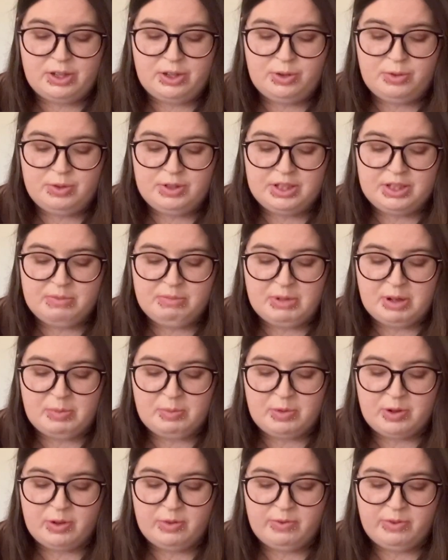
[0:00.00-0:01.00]
newest
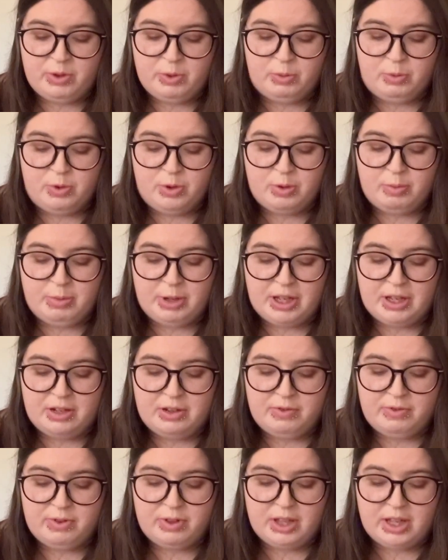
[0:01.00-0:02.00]
member of the
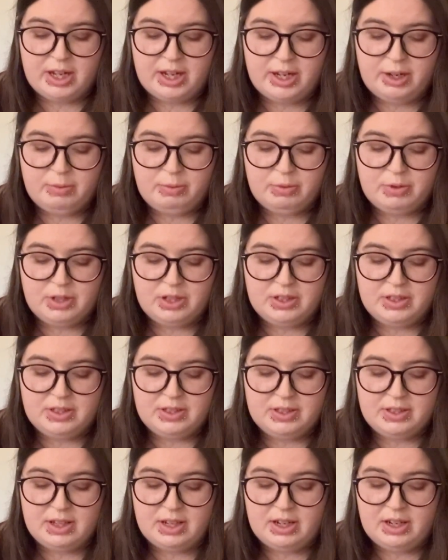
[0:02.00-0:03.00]
warband for the High
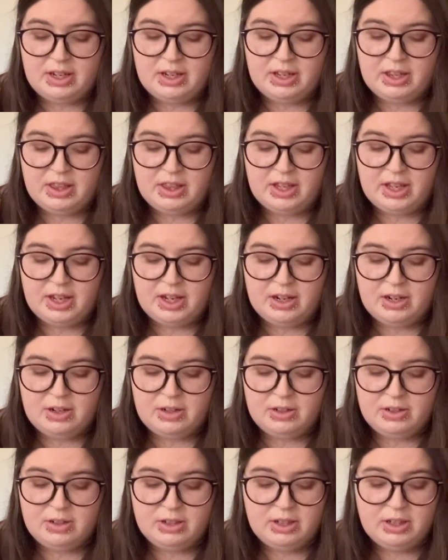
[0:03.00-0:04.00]
Prince, Nethair.
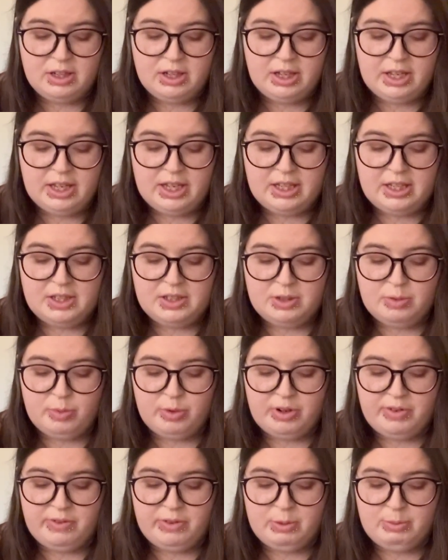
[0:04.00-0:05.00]
He is
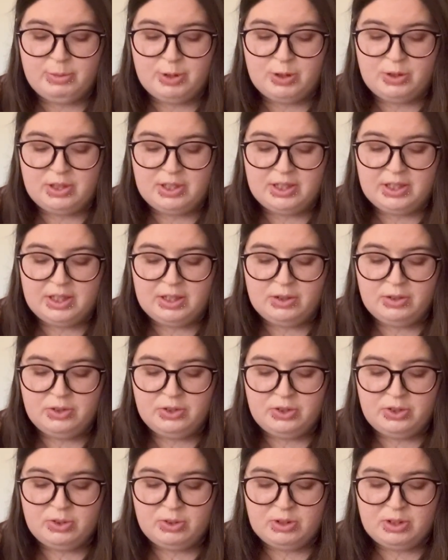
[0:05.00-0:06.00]
one of the most
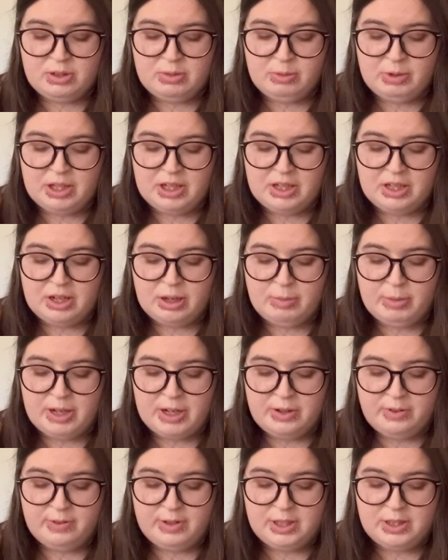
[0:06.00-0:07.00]
skilled swordsmen to come
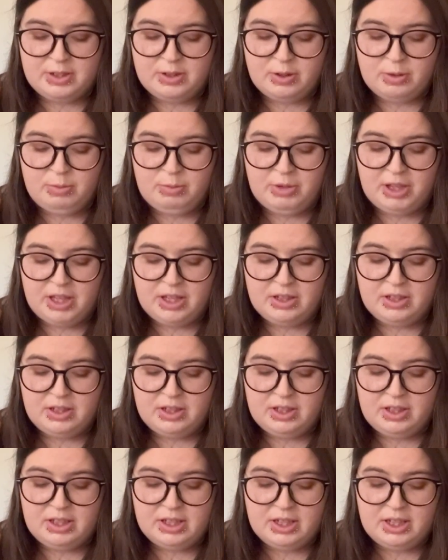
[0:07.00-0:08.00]
out of his homeland,
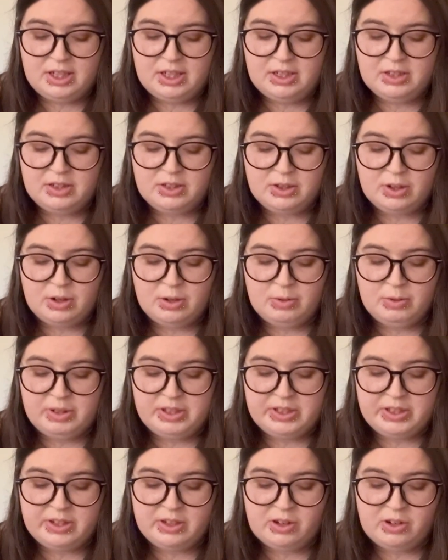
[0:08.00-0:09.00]
yet he is
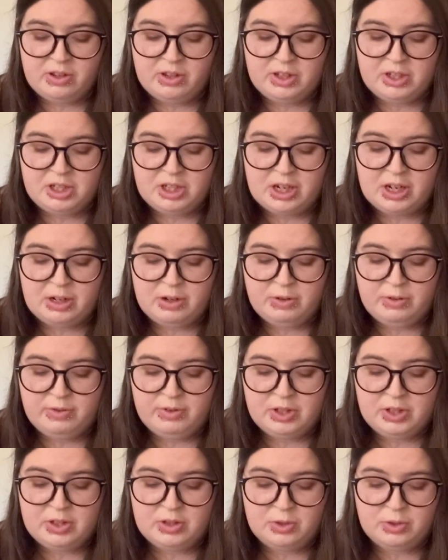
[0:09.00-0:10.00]
always under the shadow
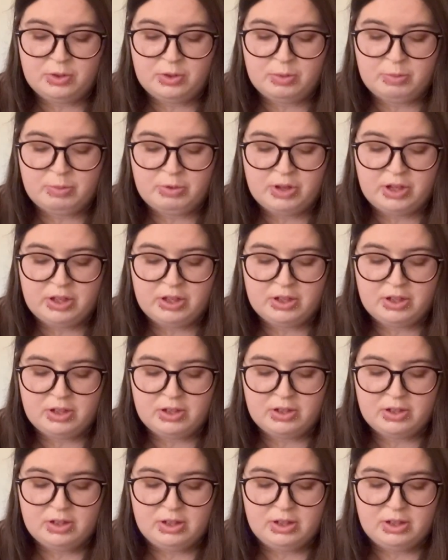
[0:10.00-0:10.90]
of his older brother.